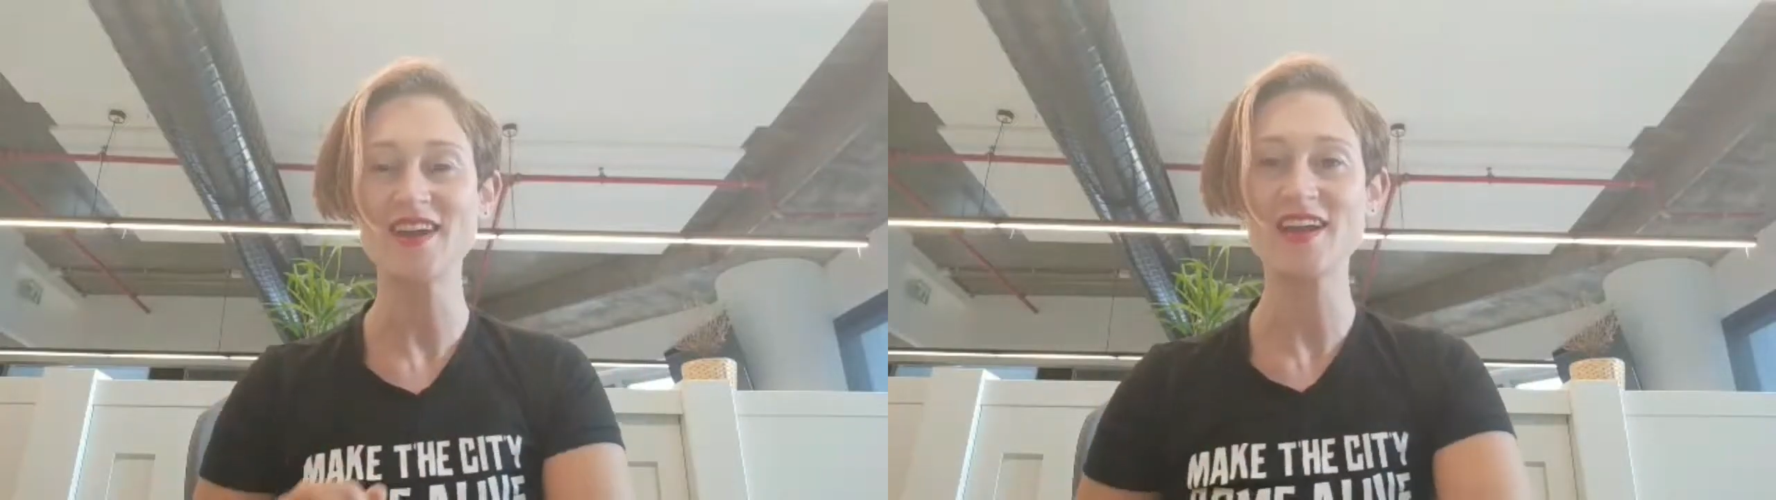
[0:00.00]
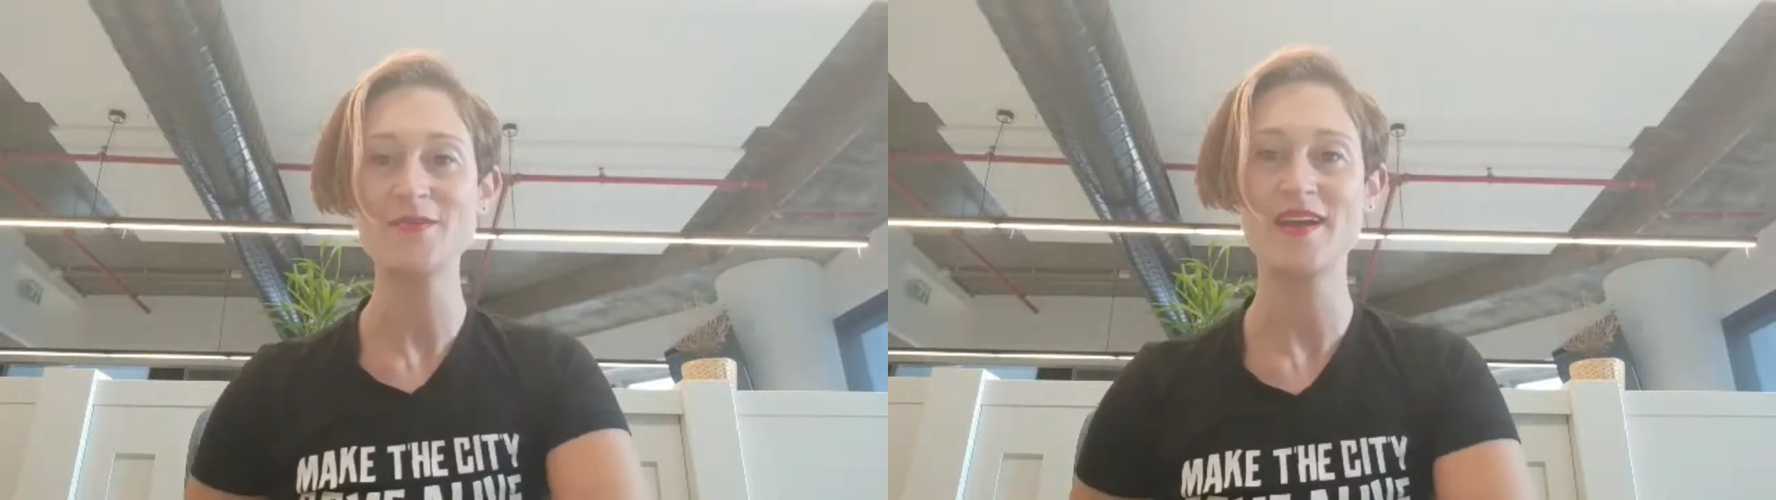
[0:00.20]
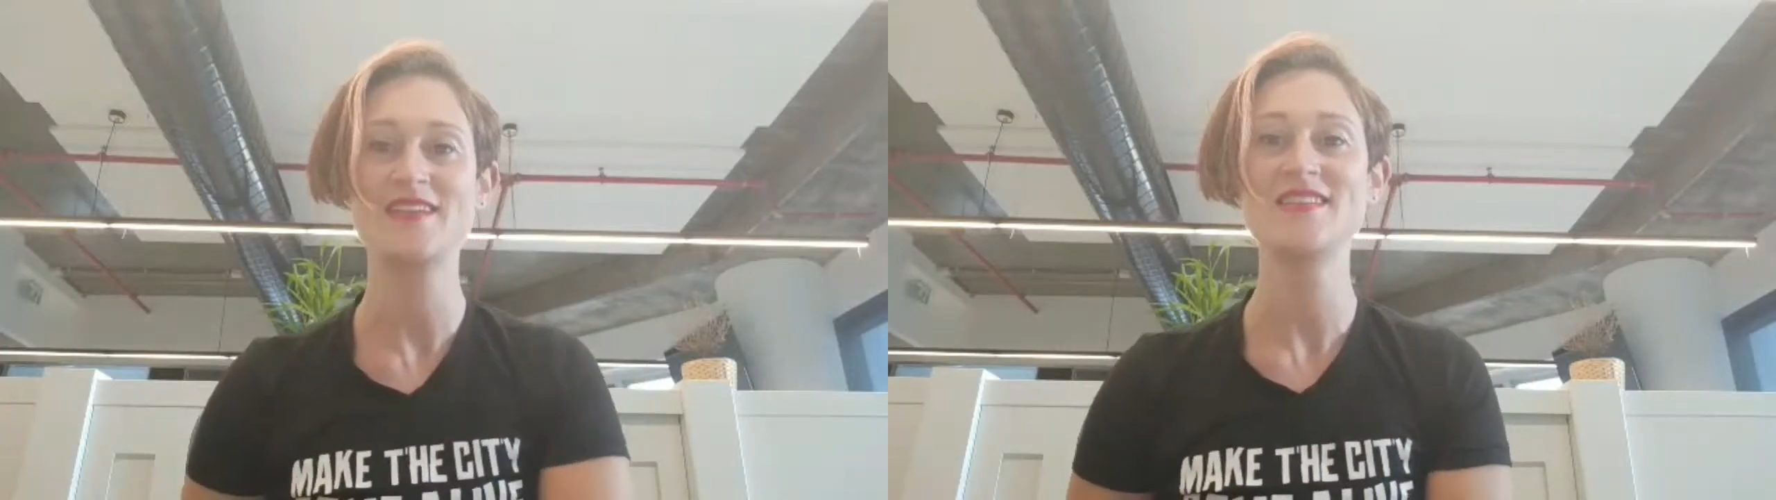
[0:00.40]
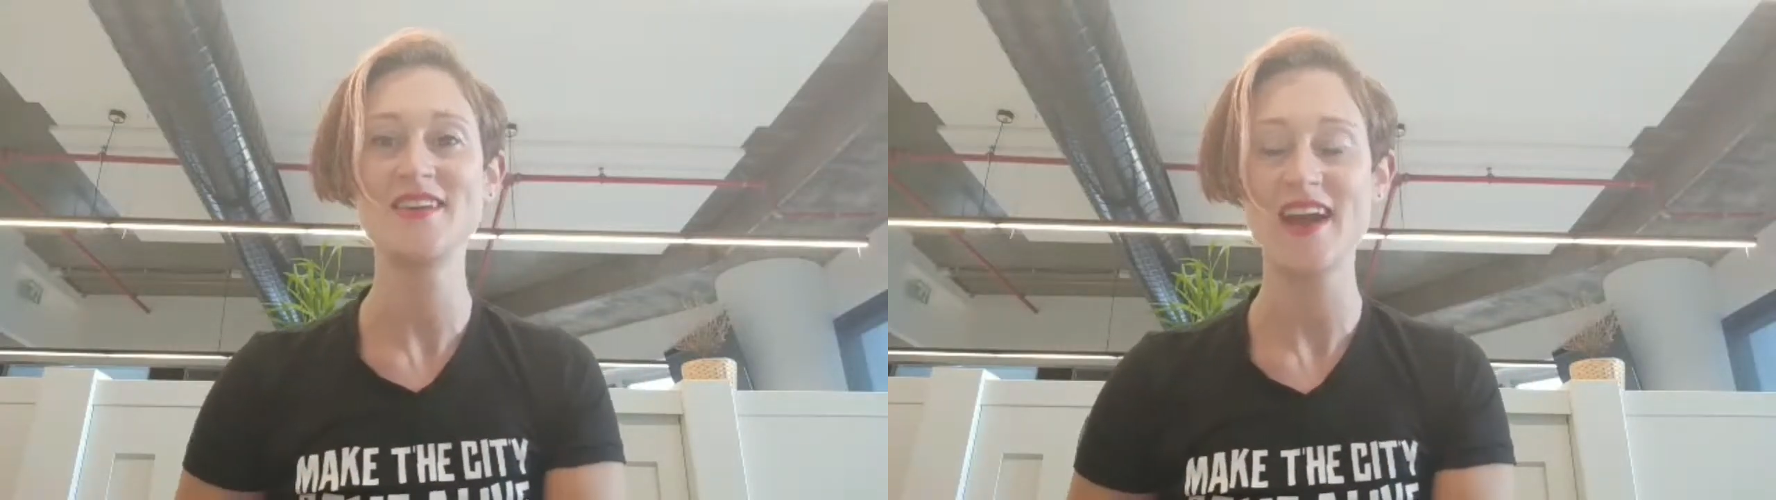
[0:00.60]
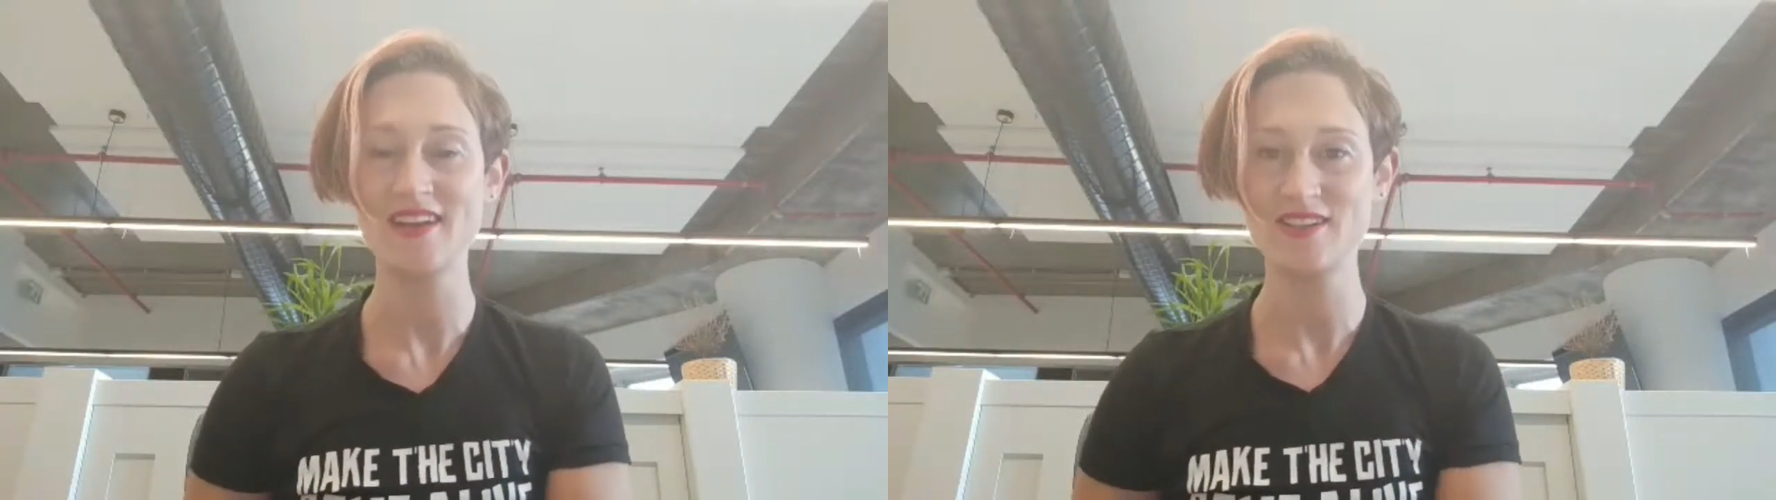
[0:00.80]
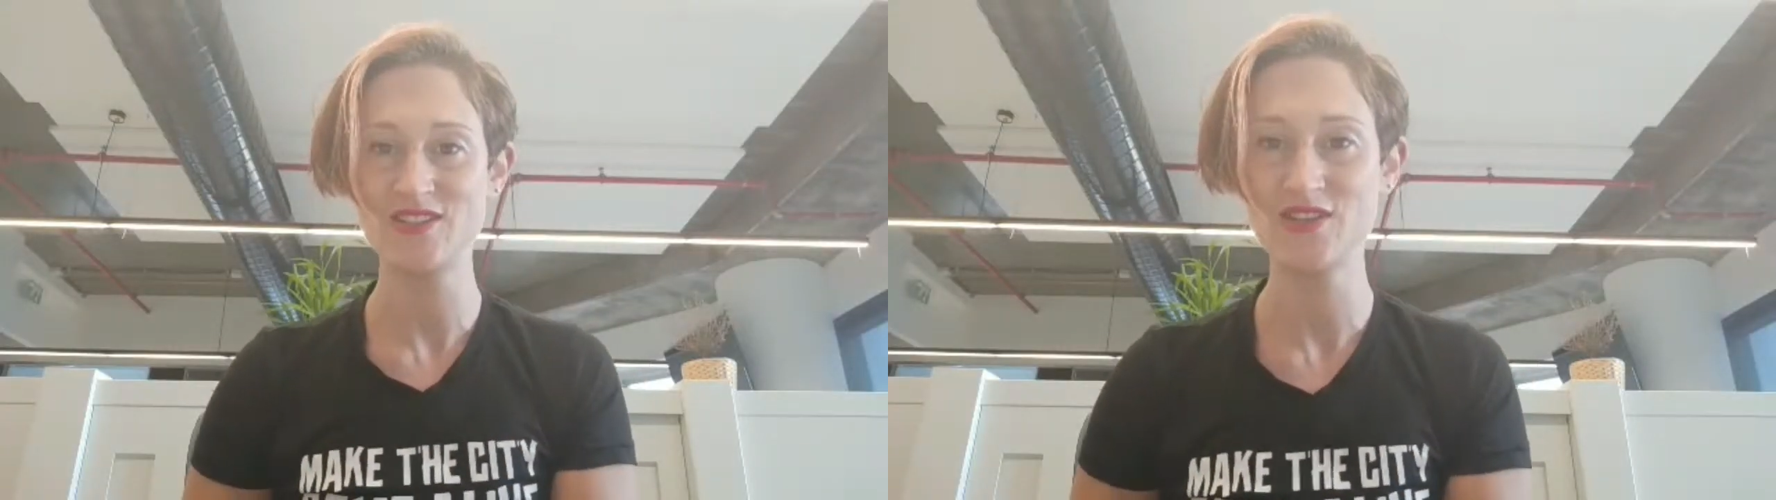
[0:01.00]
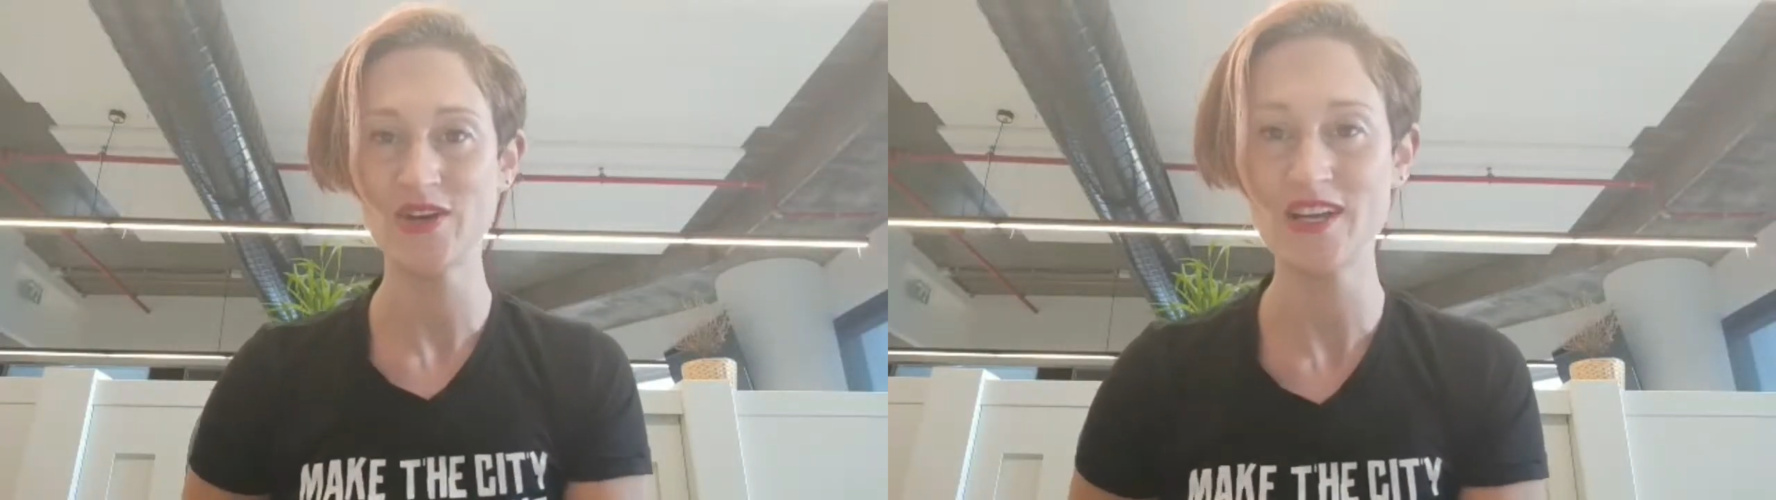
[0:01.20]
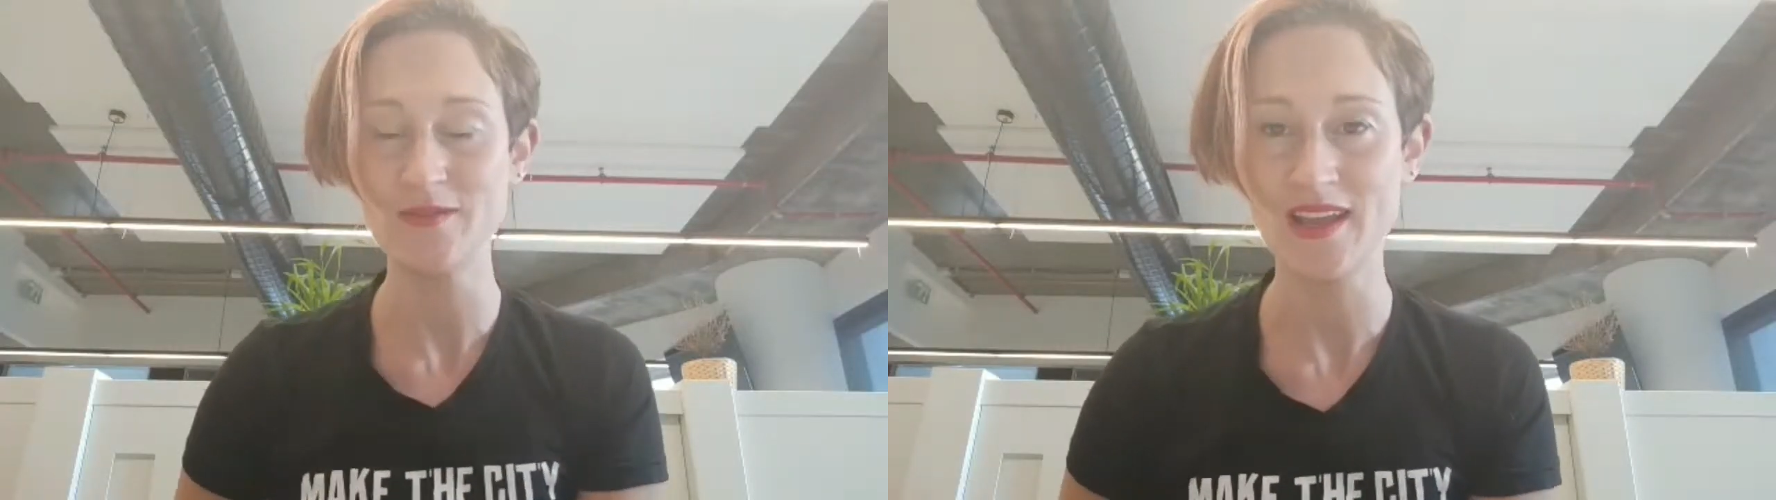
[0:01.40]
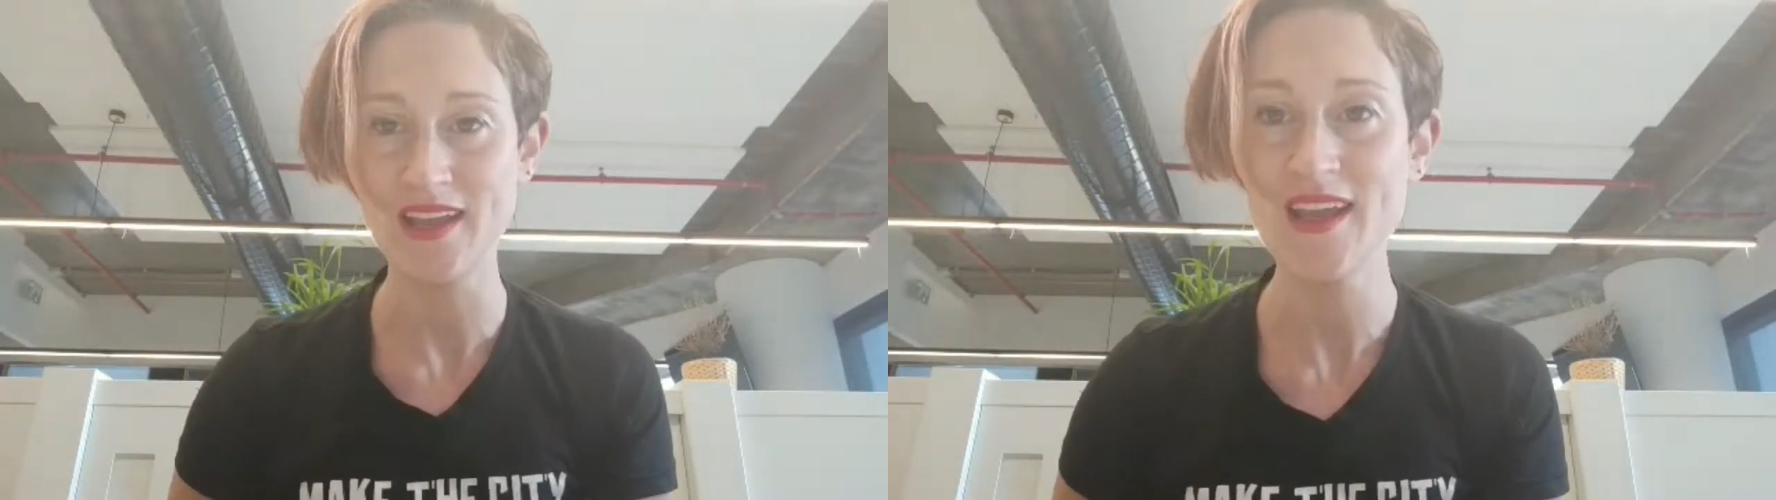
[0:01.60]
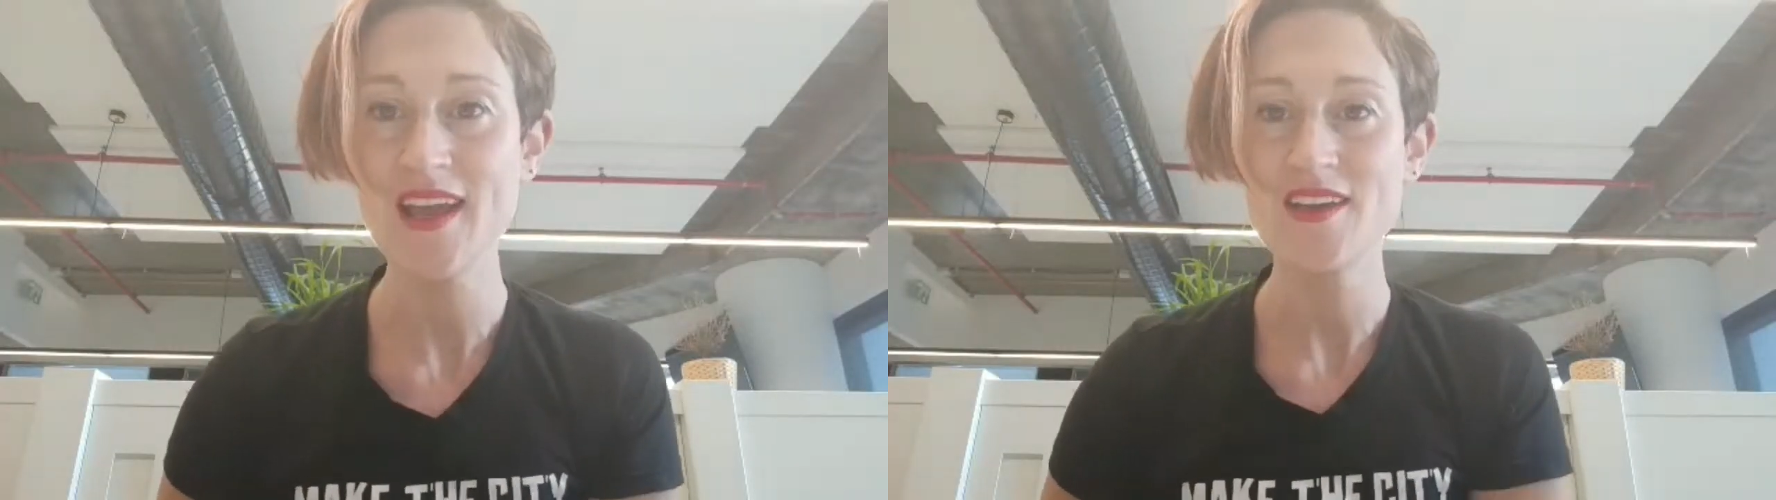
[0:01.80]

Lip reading: recommend you guys join me